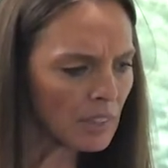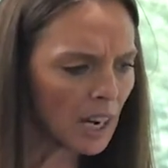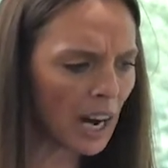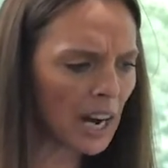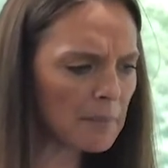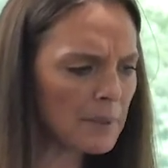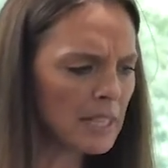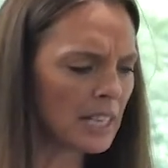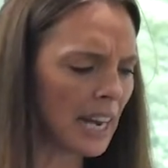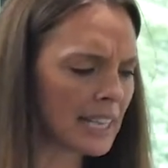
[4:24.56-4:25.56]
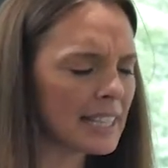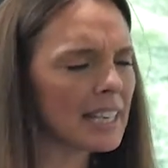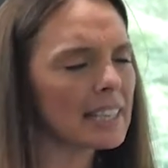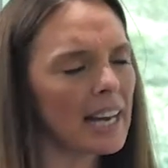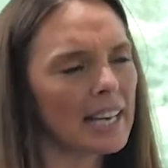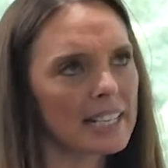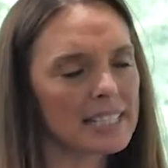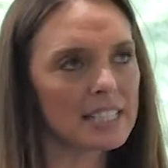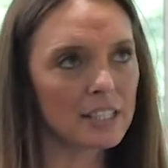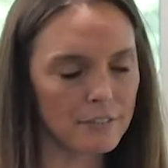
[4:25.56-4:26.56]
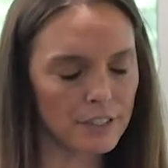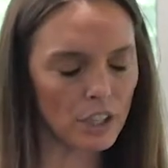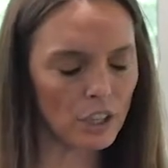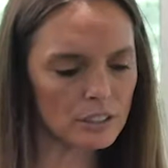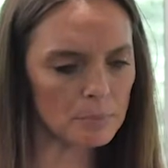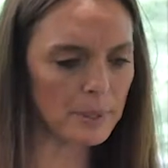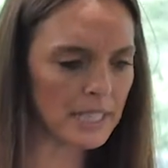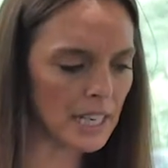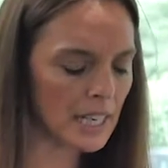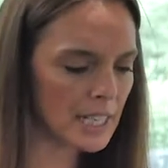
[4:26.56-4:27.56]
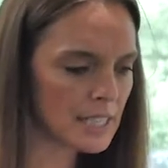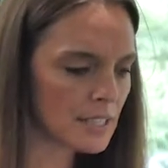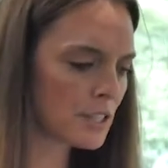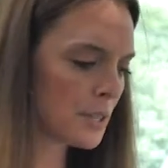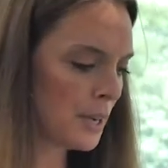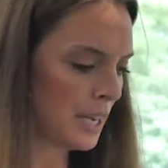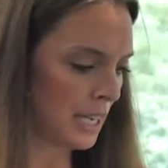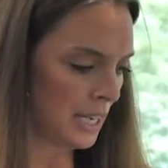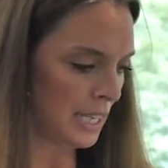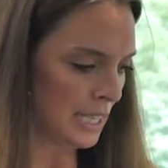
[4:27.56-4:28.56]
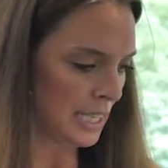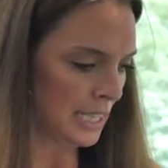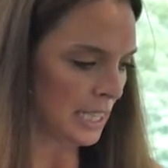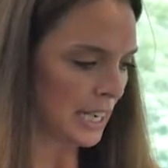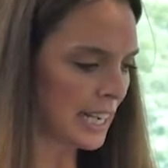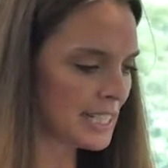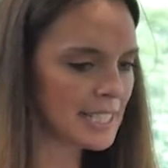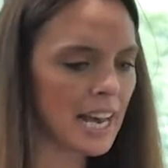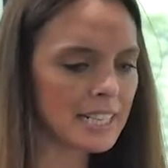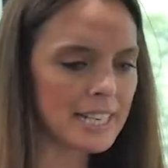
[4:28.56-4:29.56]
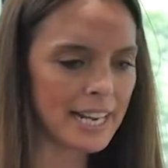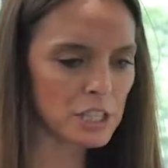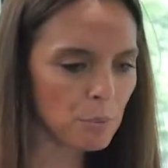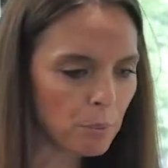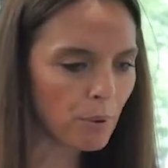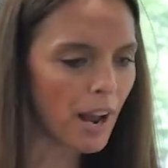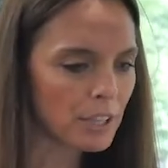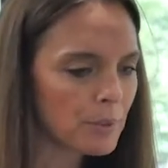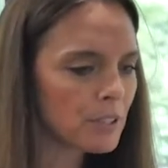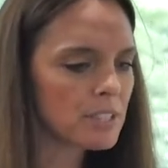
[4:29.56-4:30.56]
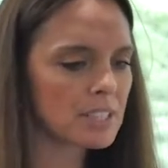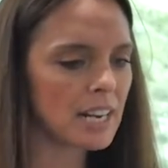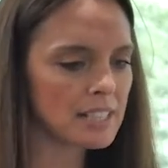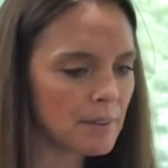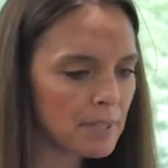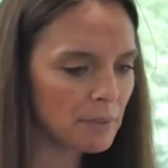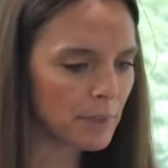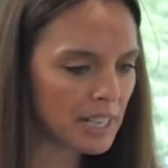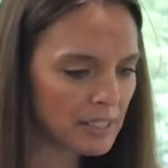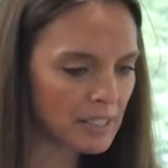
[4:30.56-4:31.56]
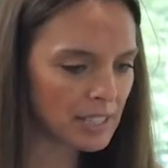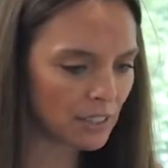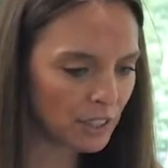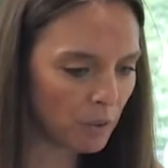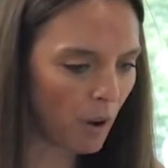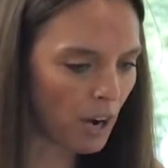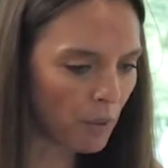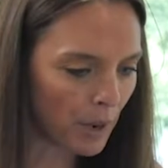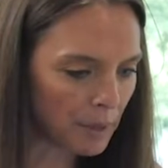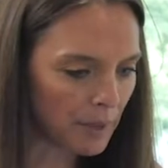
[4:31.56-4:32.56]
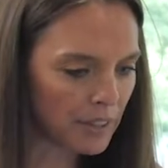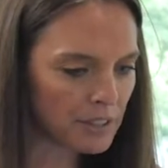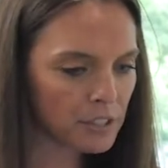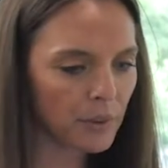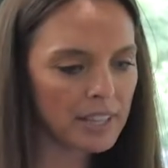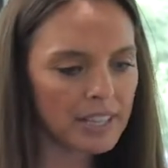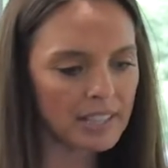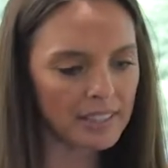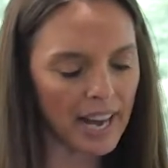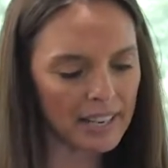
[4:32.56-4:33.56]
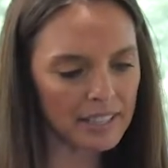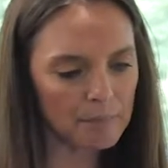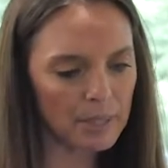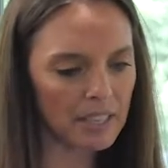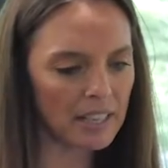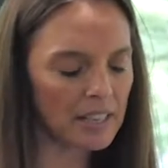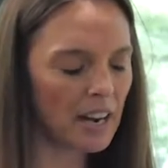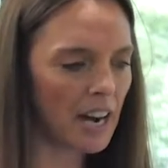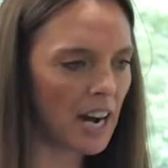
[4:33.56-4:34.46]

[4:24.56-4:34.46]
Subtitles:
I think that it's difficult because it's not a tangible product. It's not something we necessarily walk away with. And so I think that can be,